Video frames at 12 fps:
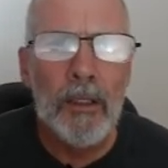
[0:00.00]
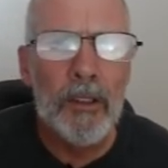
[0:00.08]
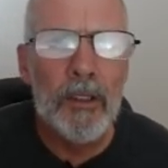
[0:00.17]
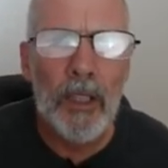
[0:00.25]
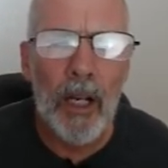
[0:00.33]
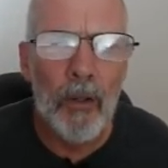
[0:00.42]

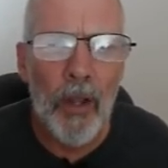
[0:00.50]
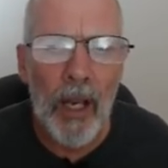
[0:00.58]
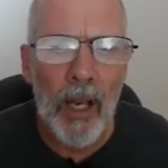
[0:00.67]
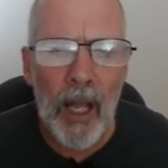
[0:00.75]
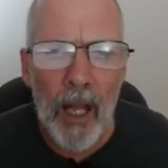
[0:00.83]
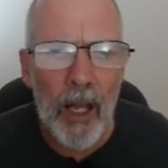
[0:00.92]
So
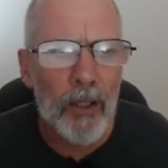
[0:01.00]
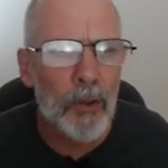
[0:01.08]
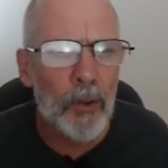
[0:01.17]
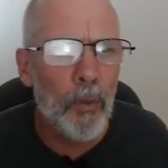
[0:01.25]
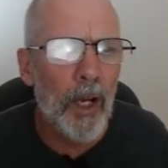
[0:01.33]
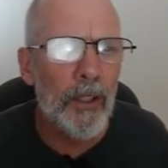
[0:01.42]
the
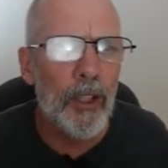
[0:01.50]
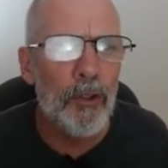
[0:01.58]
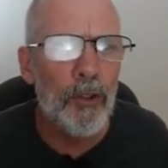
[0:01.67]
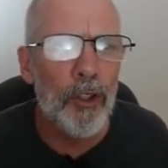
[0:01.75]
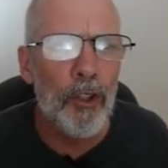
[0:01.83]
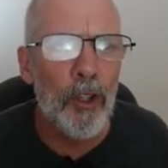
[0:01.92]
last one,
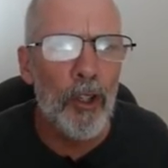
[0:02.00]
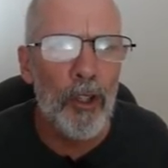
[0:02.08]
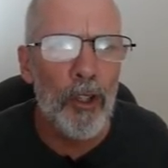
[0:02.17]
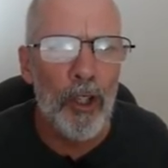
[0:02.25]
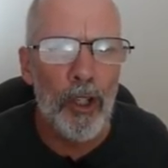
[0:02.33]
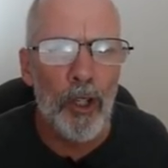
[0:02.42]
you shouldn't